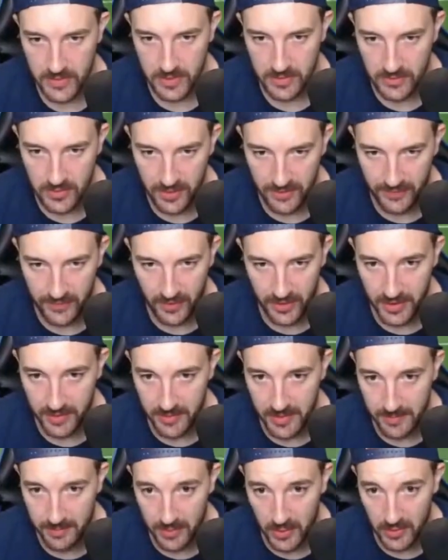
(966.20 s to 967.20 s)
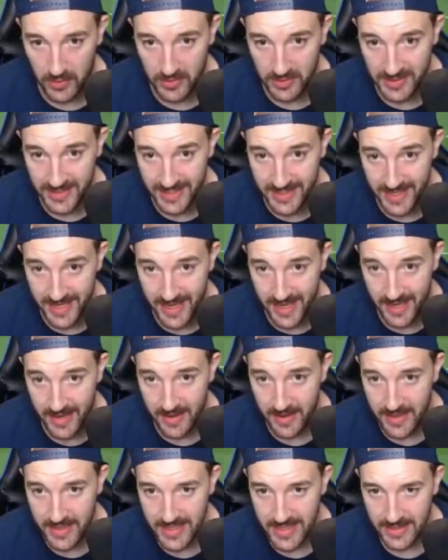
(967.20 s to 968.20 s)
Trying to find him in the box. He's there.
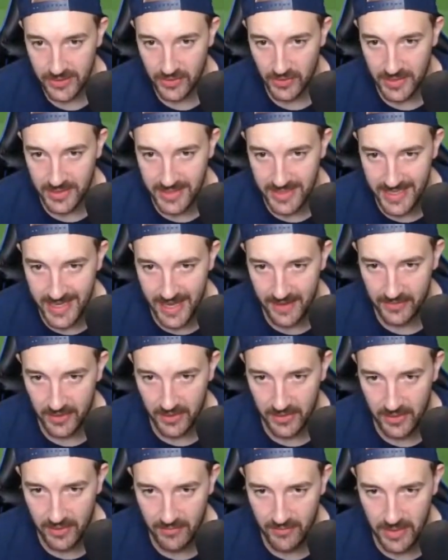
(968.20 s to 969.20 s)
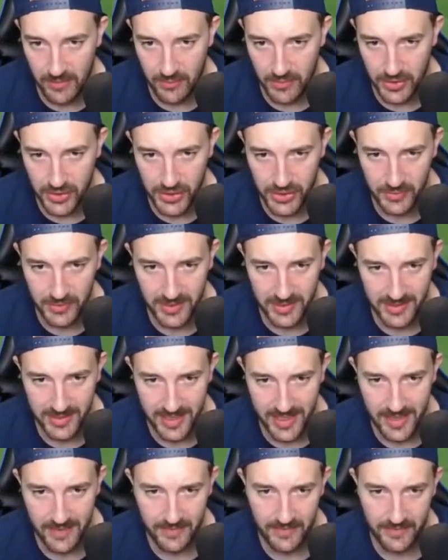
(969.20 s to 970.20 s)
It's on his left. I don't really want to shoot on his
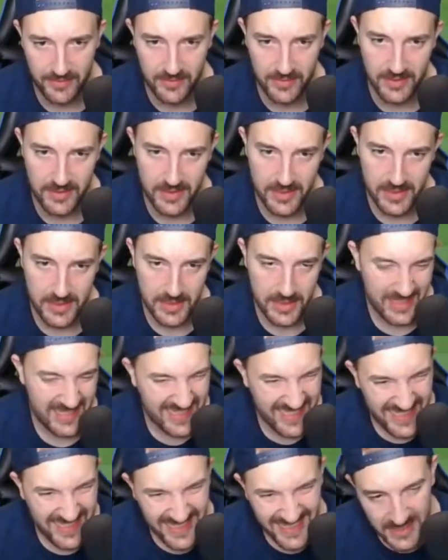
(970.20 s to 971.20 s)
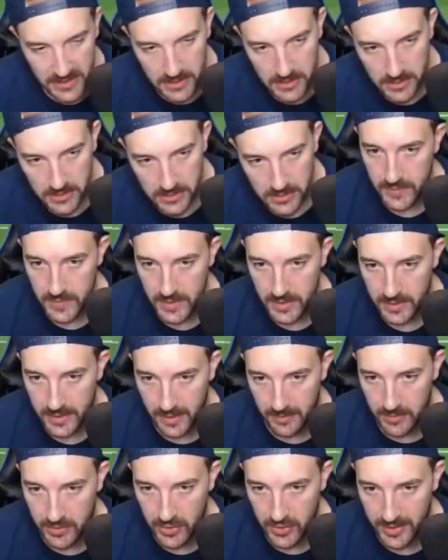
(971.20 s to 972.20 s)
left. Now
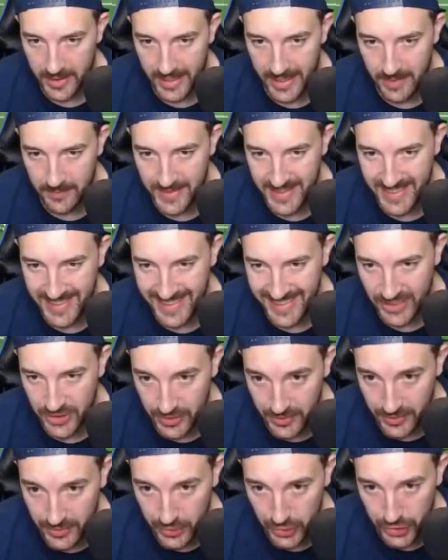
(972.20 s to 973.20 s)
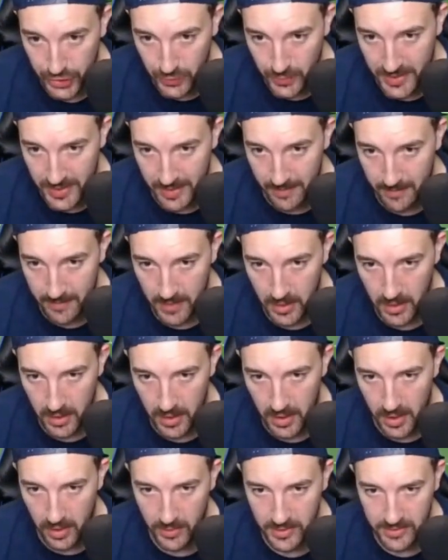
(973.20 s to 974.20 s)
I'm going to try and get in position to shoot with him. Oh,
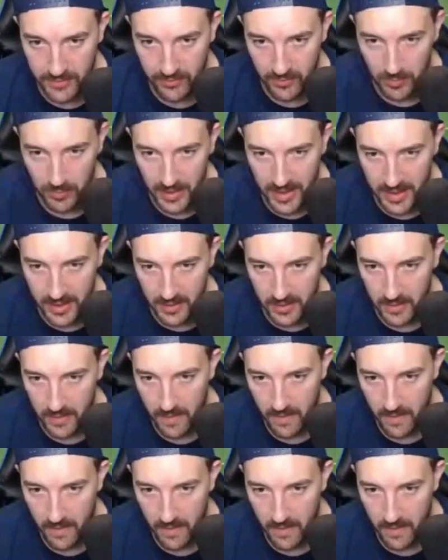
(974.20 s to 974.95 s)
I went to the wrong player.